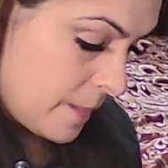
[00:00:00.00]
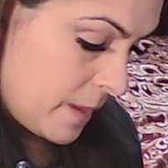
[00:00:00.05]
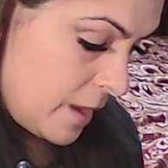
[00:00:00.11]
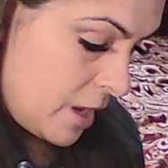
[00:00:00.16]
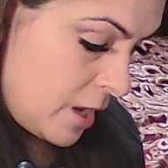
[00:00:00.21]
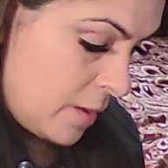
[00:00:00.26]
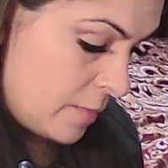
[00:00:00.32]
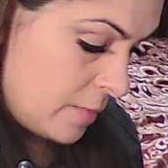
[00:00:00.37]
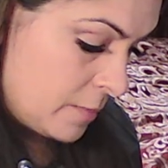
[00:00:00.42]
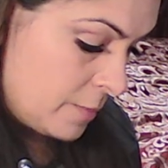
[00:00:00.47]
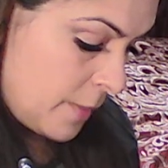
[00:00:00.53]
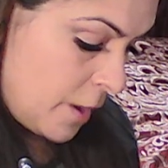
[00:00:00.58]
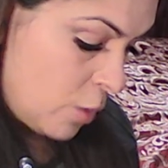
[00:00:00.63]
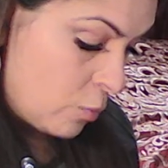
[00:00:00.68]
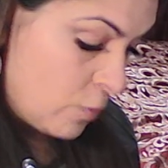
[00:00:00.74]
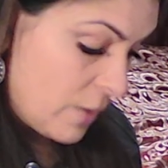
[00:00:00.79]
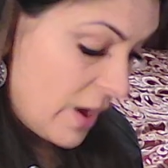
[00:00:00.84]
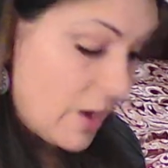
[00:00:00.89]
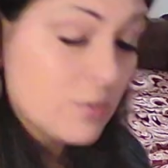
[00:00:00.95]

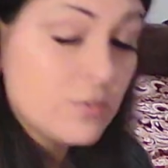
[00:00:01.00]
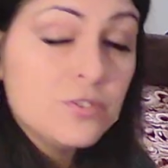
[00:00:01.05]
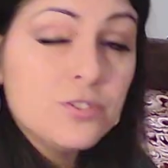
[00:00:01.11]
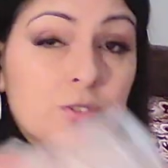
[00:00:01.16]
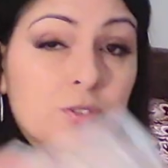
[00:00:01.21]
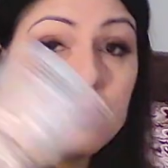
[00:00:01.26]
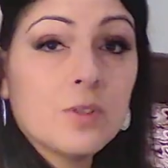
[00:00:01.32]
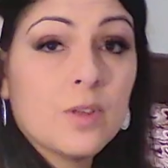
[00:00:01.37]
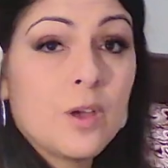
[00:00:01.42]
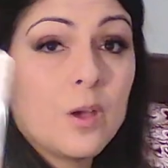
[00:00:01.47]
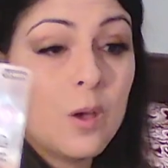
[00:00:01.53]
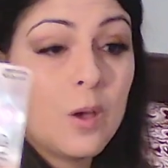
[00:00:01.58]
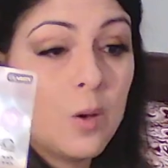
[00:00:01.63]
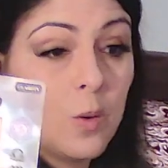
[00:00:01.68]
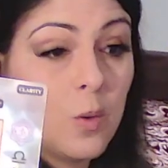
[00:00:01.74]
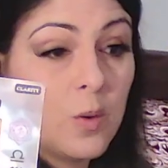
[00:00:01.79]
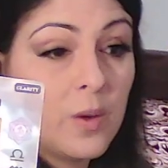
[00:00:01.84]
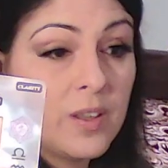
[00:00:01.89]
Around you, though,